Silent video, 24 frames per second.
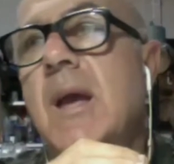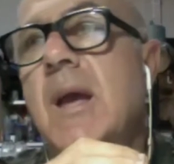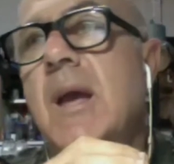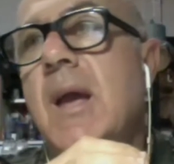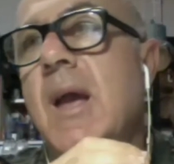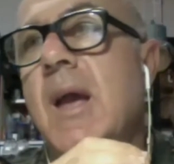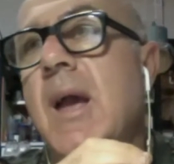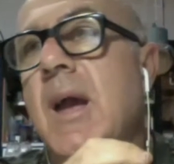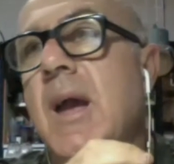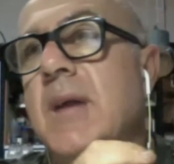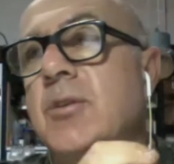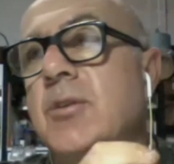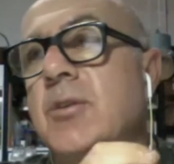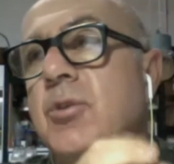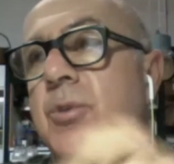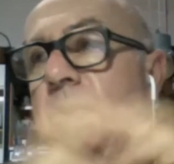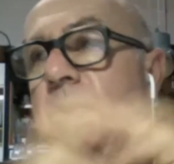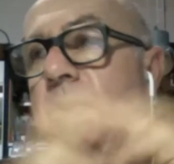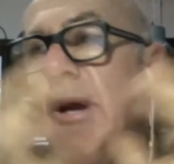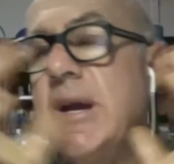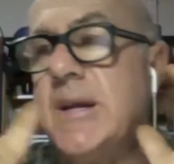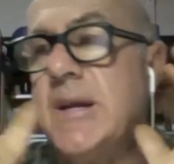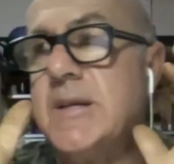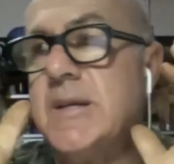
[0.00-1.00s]
and
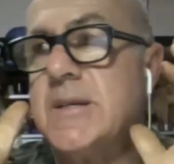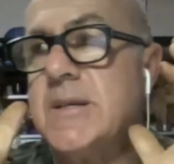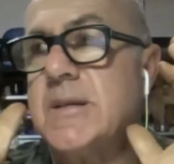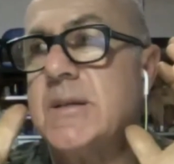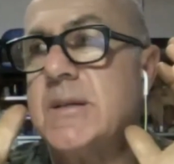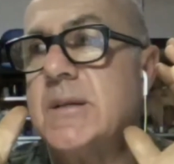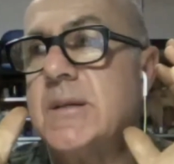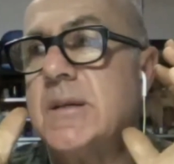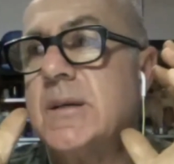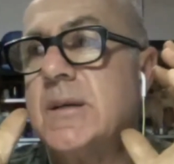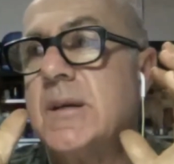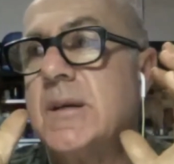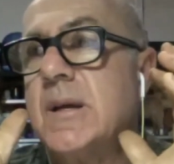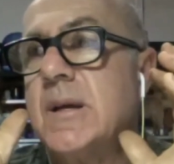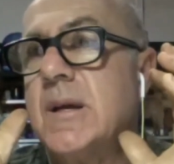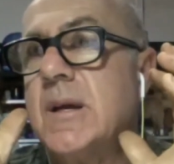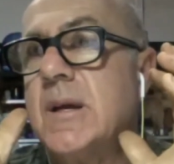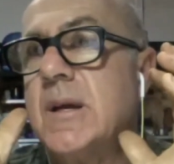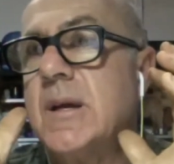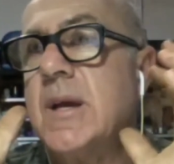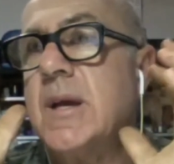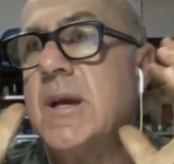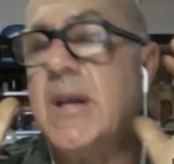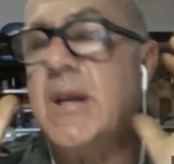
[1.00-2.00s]
create
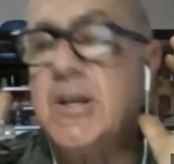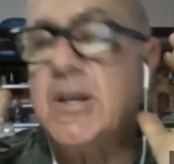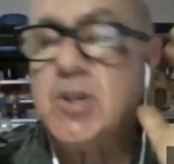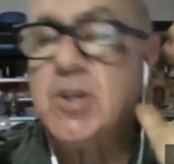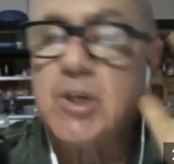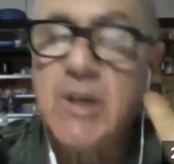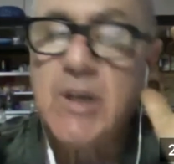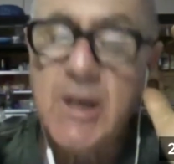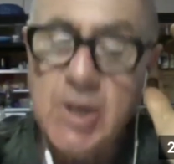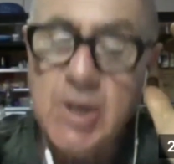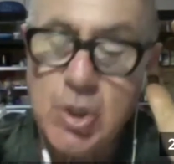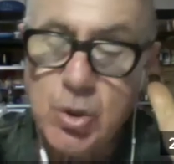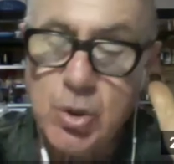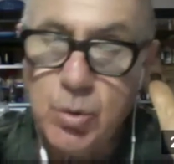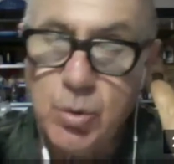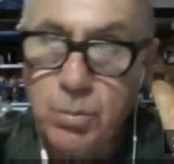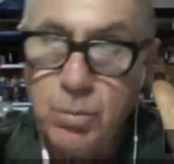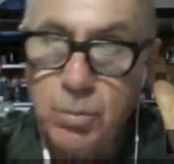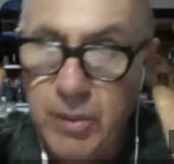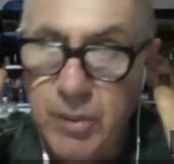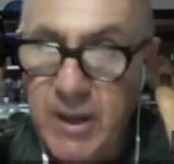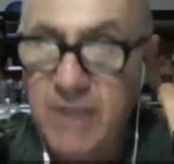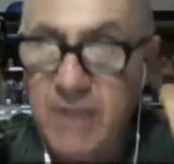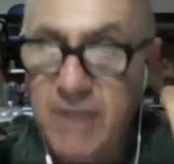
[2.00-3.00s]
an educational
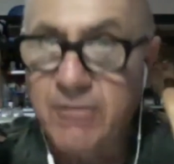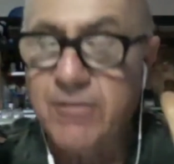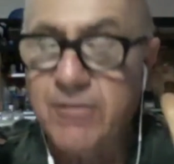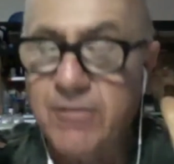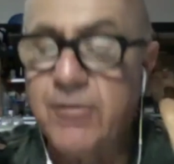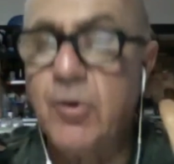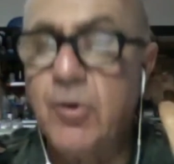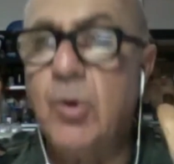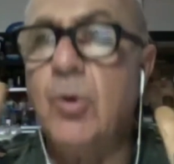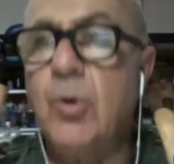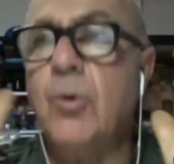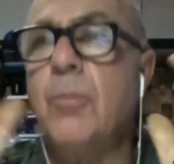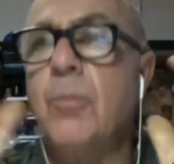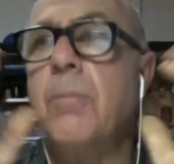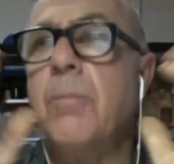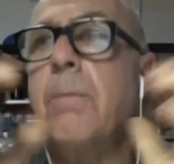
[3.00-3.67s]
platform